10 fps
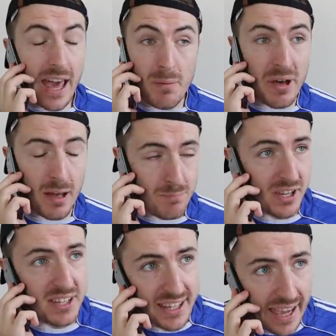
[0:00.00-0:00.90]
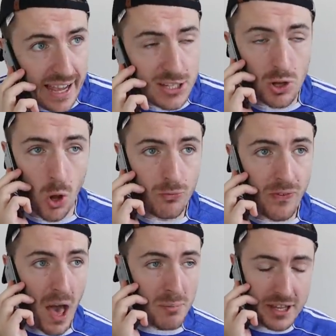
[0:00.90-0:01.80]
Yeah mate, I'm bringing the kids, the whole
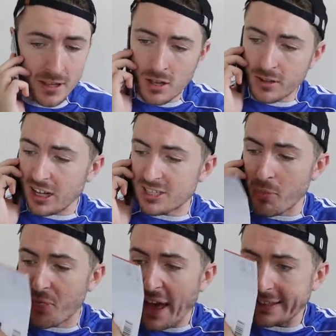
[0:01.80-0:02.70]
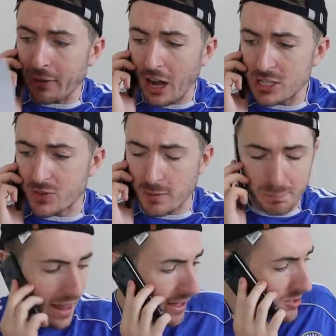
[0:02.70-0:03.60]
family, got some thank you cards for the
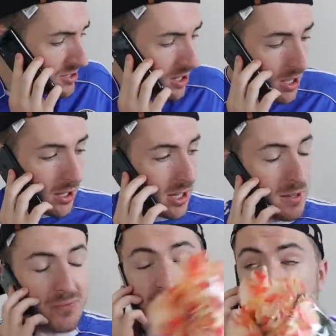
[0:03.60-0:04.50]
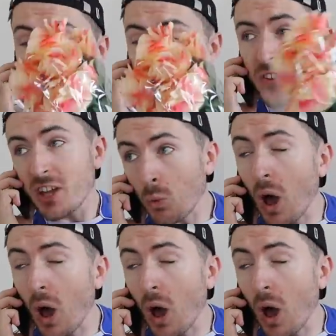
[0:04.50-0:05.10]
players, got some flowers for their